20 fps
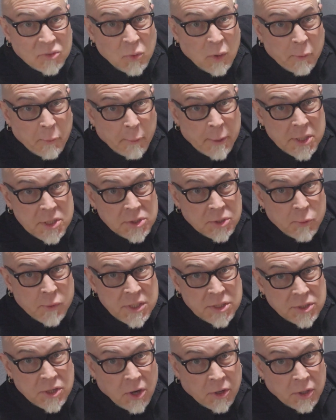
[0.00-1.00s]
is when we
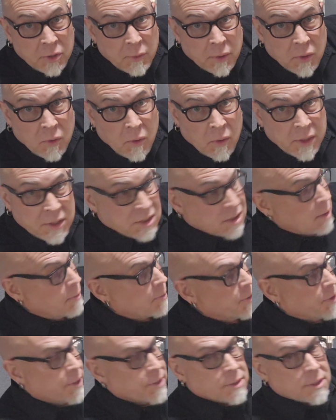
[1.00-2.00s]
started recording
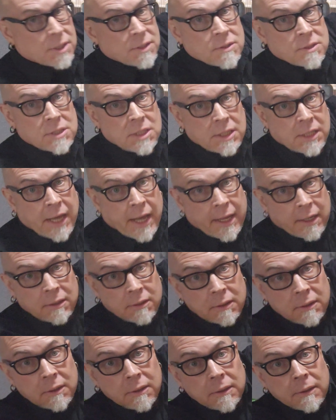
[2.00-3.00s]
some of this. Can you see that?
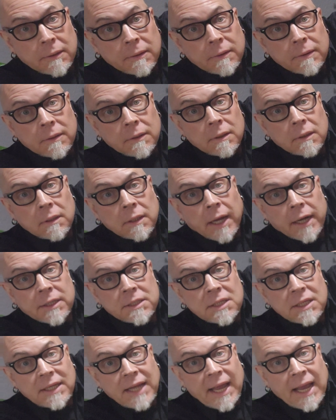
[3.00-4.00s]

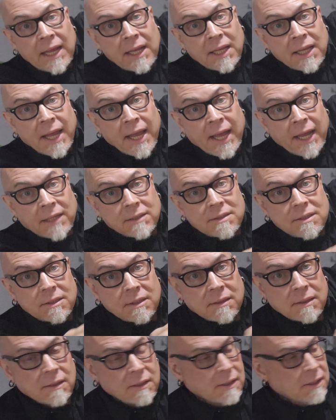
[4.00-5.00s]
1988.
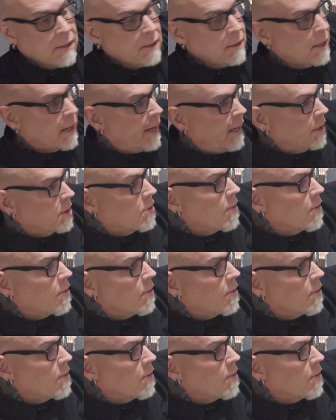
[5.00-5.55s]
I